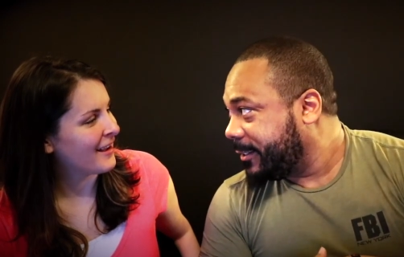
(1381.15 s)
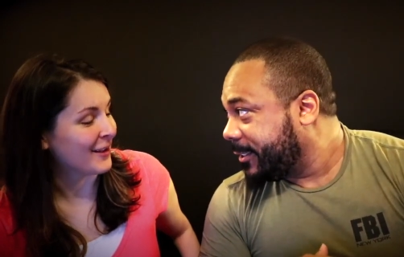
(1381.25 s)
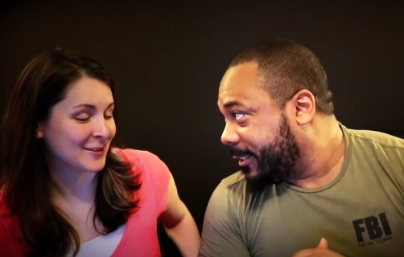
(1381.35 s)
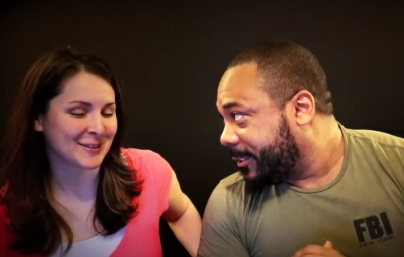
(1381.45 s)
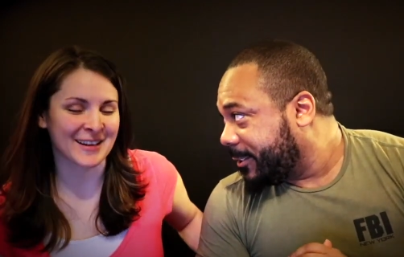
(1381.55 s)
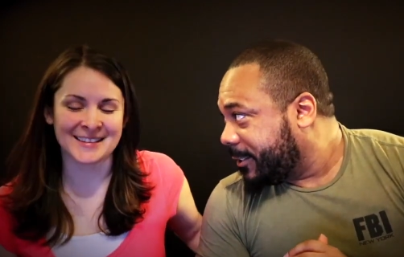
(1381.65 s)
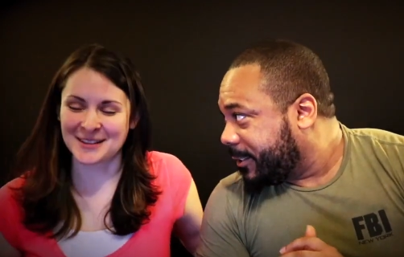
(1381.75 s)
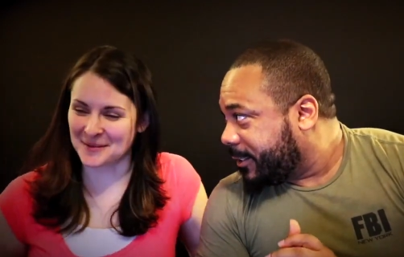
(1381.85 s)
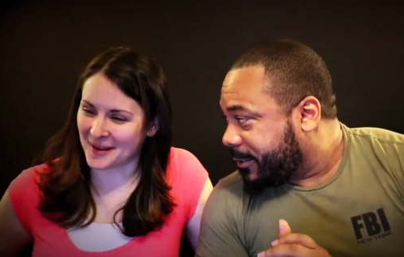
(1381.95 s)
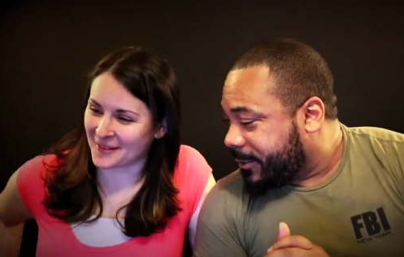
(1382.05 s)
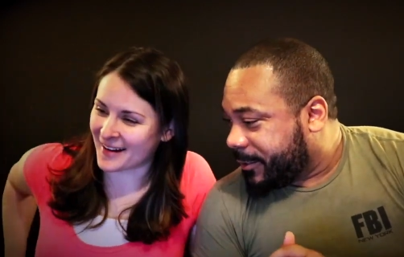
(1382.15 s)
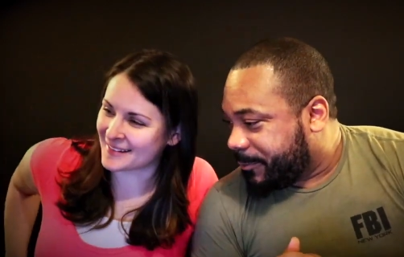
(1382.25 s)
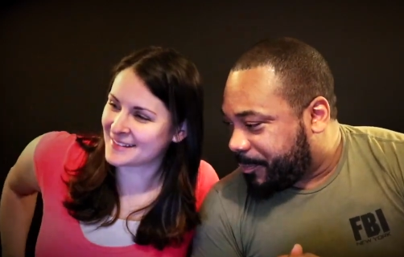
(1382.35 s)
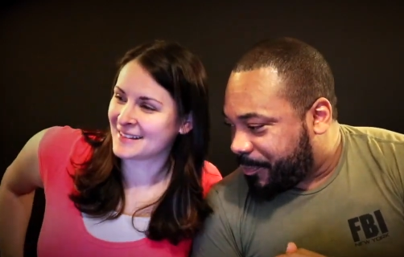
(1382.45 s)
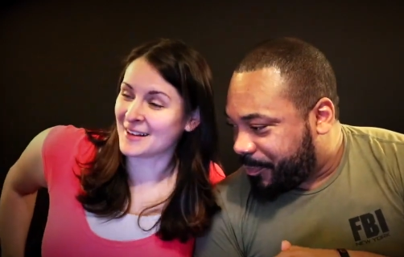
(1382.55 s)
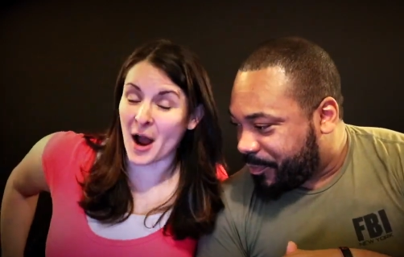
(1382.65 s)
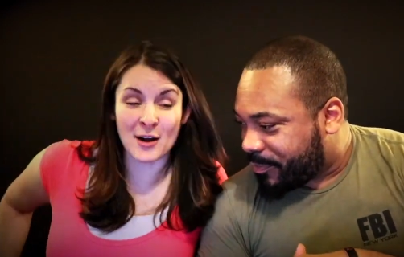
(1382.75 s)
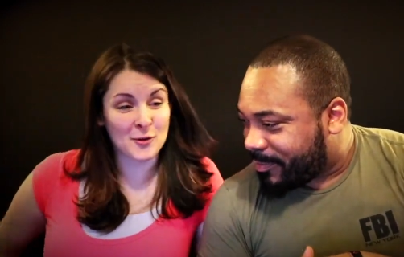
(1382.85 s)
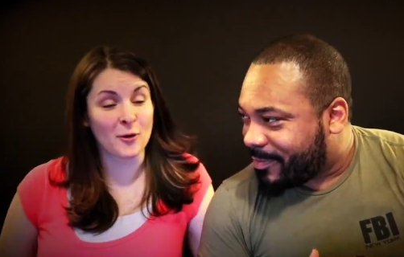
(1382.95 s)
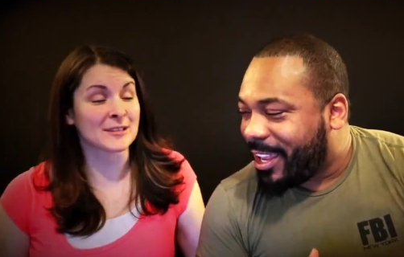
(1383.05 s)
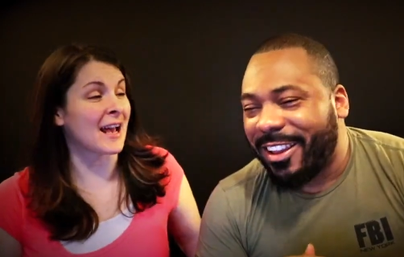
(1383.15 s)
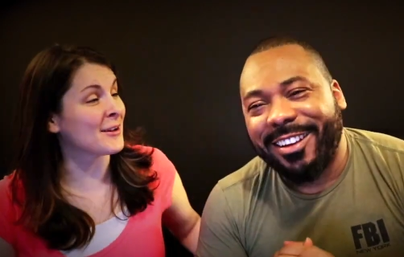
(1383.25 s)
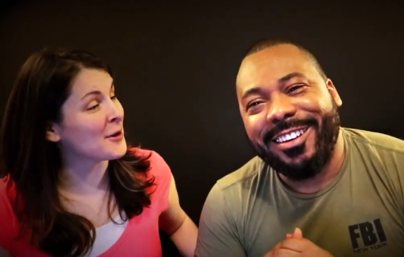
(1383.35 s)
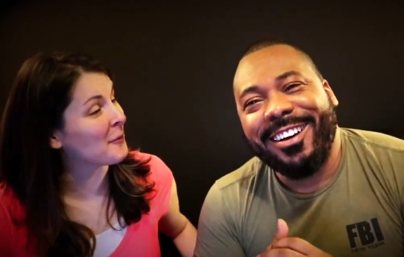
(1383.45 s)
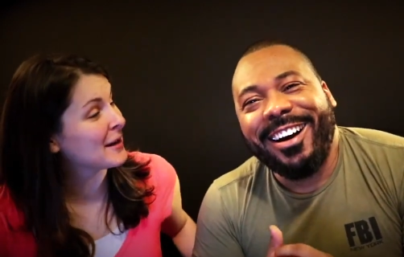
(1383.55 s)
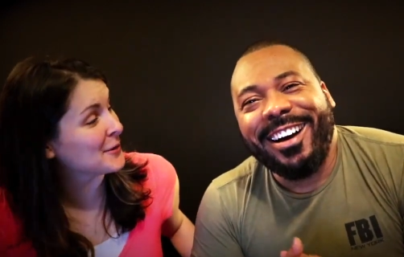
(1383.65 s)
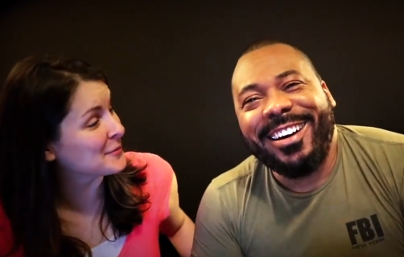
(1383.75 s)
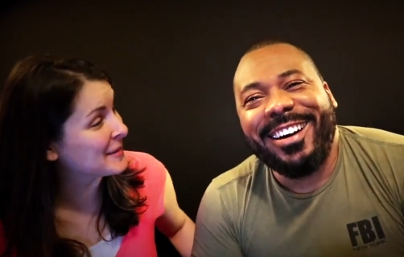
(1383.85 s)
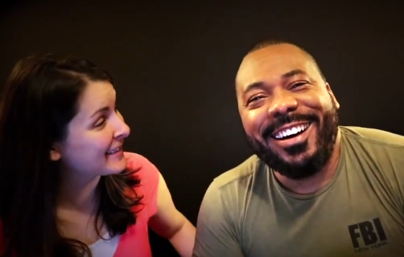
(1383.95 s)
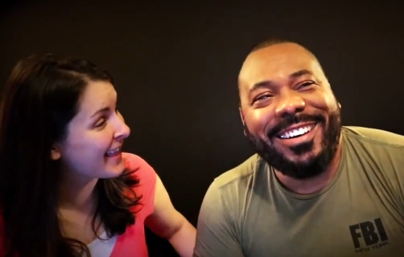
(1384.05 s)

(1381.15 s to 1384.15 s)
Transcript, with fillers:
Speaker 1: Oh, so I'd still be around. Of course, I don't know what you'd be